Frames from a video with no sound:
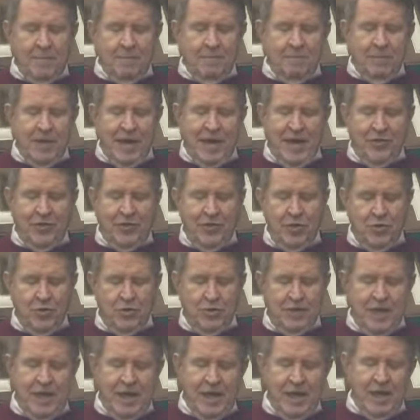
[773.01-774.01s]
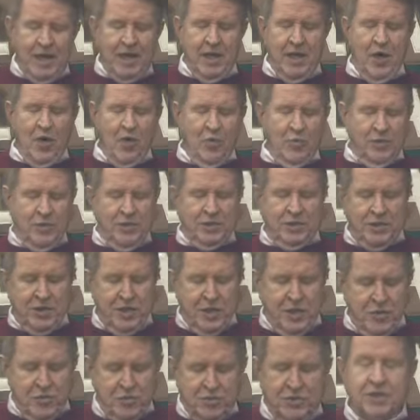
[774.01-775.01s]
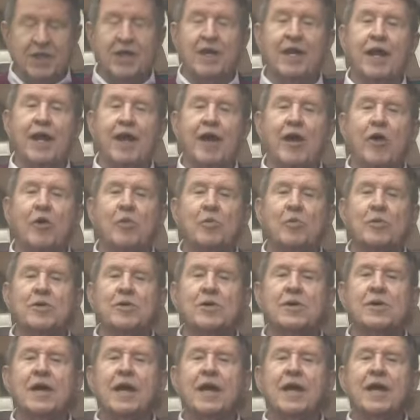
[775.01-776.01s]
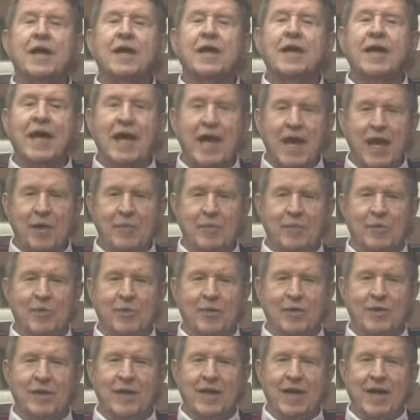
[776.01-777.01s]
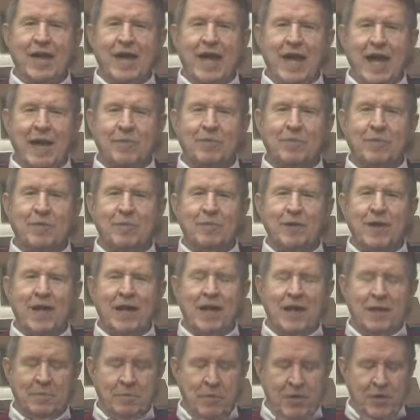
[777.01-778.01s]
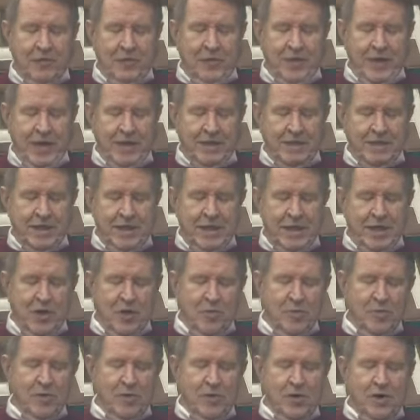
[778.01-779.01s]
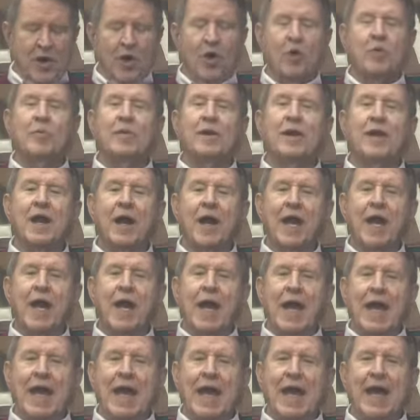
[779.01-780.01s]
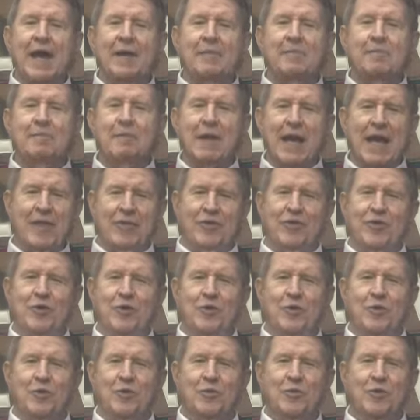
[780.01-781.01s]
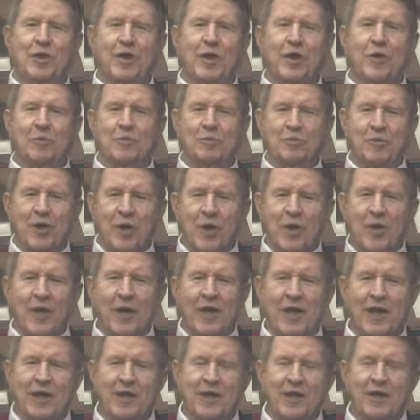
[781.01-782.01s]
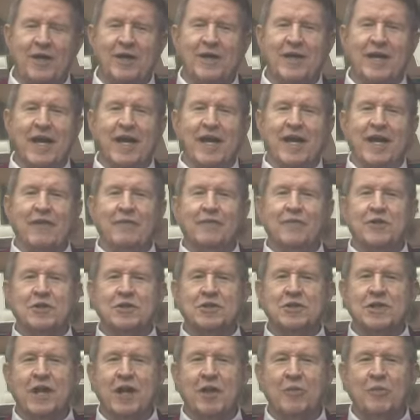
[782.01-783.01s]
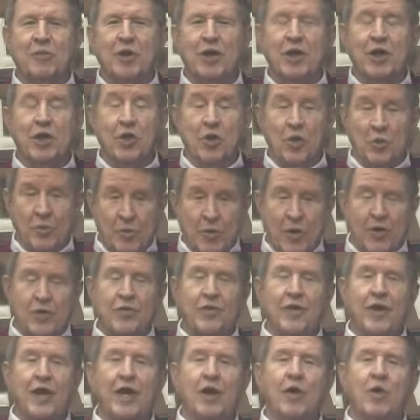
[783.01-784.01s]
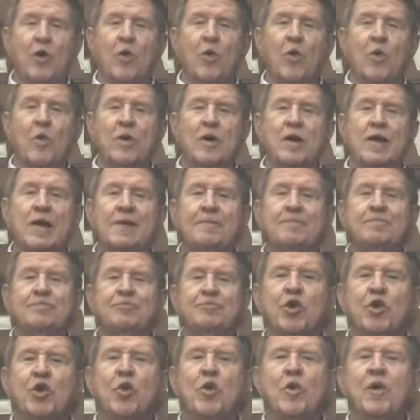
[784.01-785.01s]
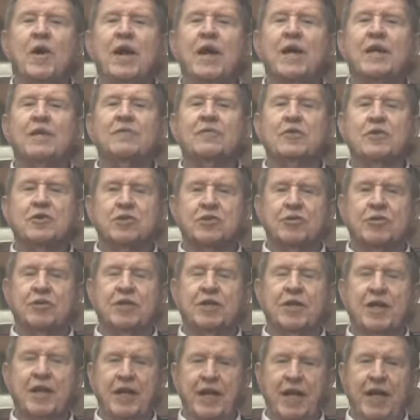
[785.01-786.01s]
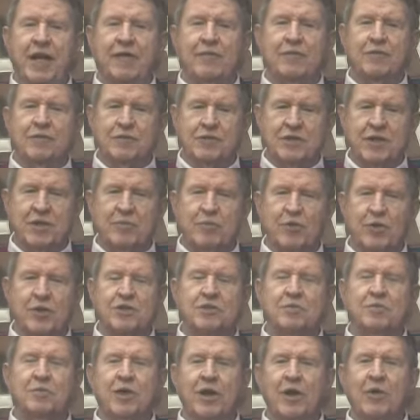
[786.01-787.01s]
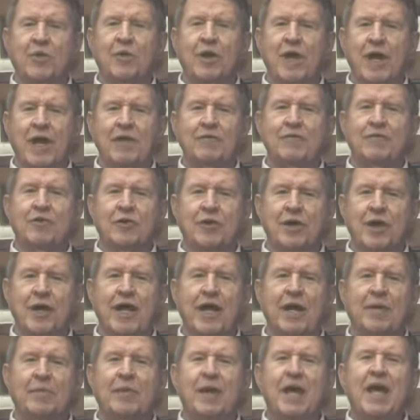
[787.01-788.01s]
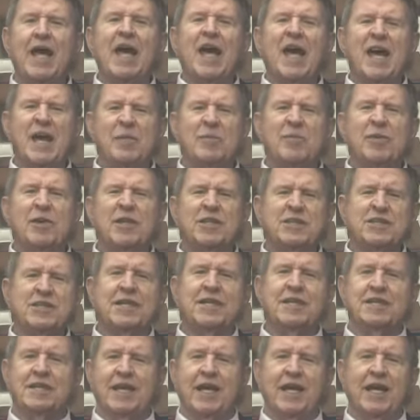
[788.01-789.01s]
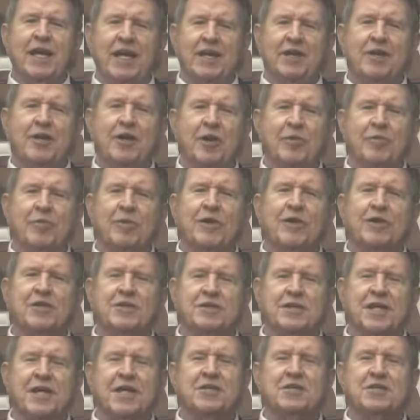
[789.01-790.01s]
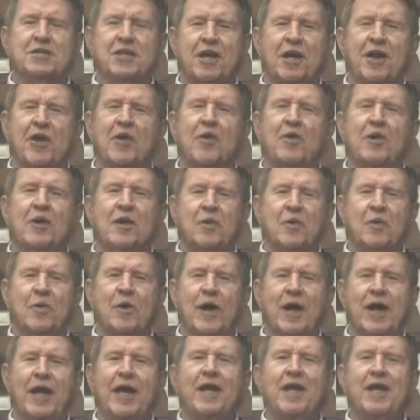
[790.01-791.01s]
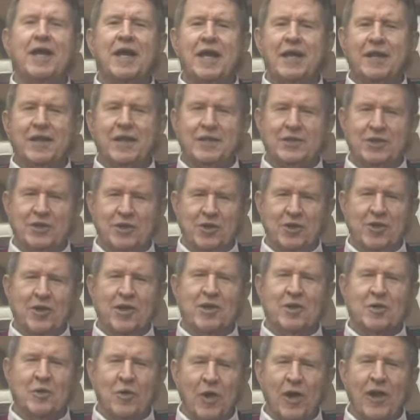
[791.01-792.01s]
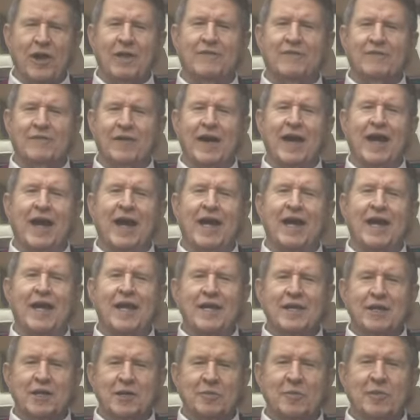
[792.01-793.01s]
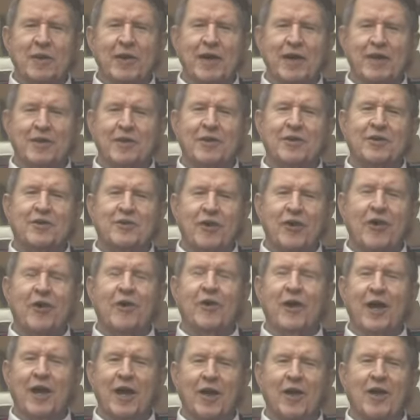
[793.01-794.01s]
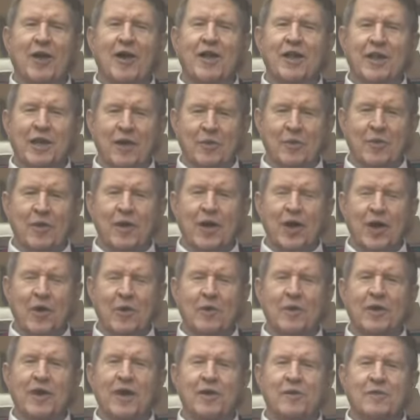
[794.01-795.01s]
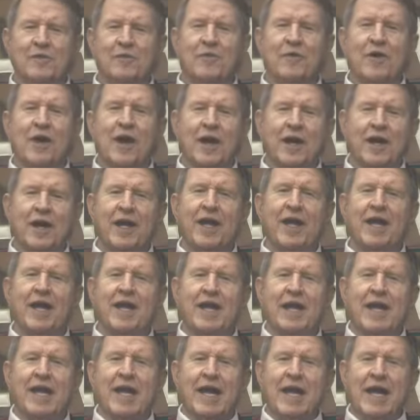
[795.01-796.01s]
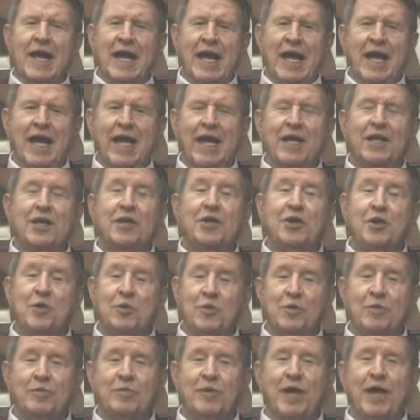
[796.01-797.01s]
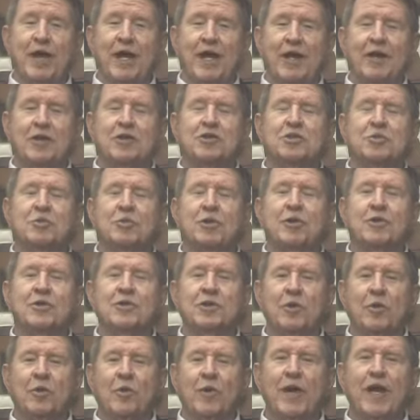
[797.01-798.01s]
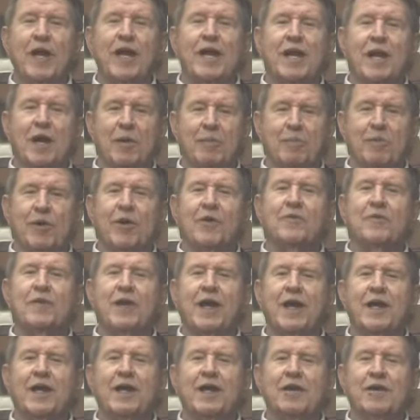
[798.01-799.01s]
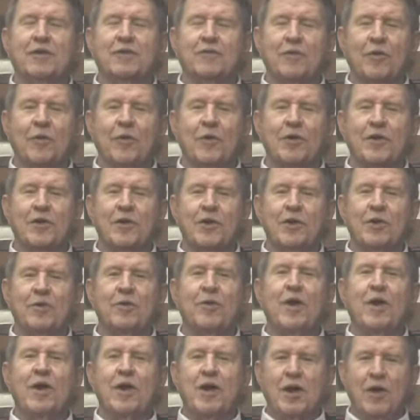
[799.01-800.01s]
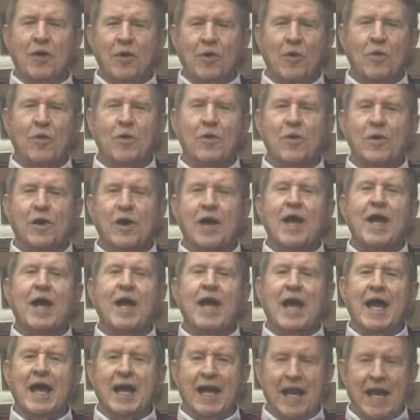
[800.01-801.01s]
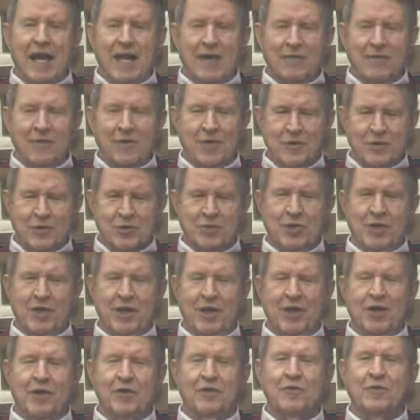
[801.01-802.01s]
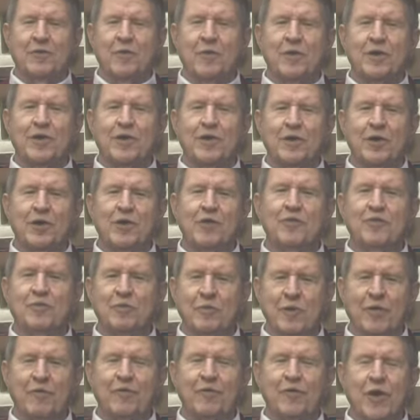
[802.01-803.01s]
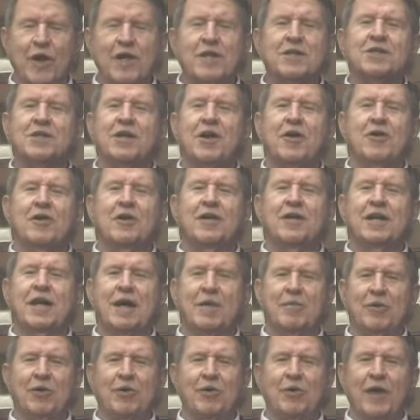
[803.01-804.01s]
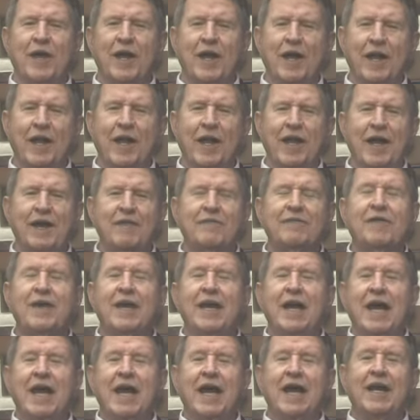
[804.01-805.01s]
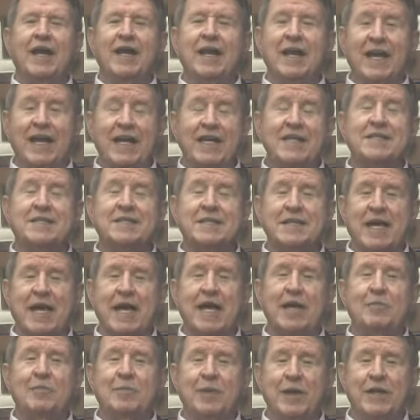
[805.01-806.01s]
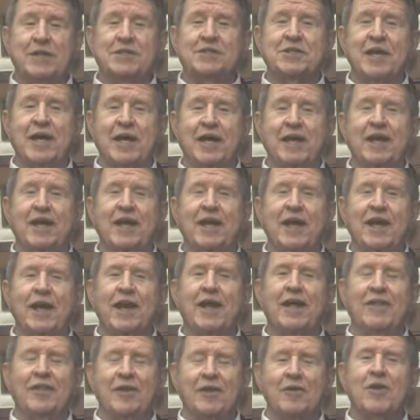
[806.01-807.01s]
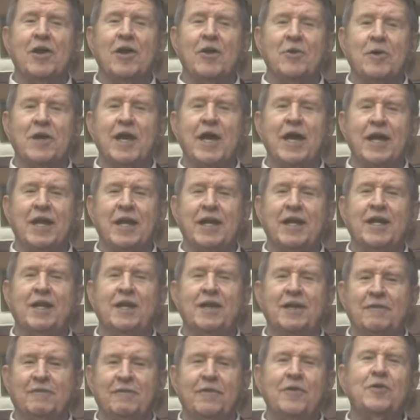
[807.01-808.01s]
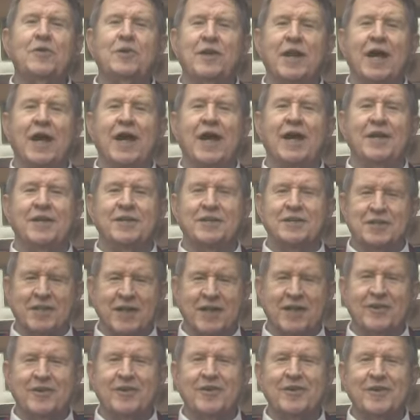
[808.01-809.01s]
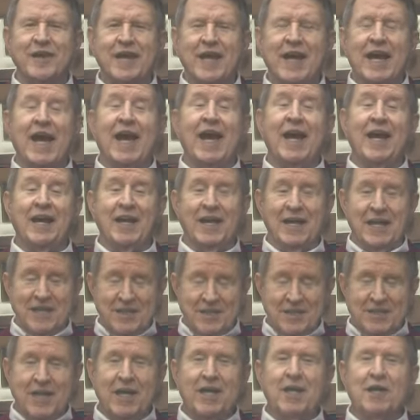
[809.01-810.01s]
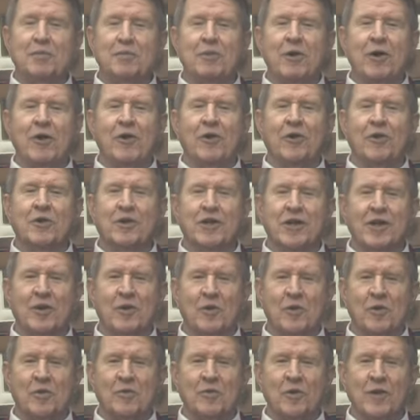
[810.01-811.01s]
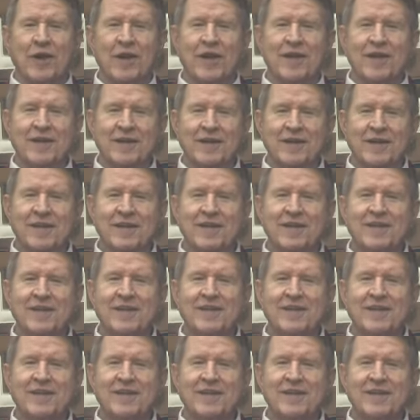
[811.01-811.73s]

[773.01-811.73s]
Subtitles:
Matthew Day, Oma Jones, and Elmer Campbell. Happy belated birthday to Elmer, Oma, and Matthew. And we hope you all had a good day. Now, if you're celebrating your birthday or your anniversary today, and for some reason we don't have your name, hey, please get that in here, because that's the only way that you can qualify to be in the drawing that we hold on Friday, and you would be eligible to win a birthday dinner for two or an anniversary dinner for two from your friends here at WLAF and Eastside Pizza and Deli. They're located in the Food Lion Center. Hey, see you tomorrow, good Lord willing.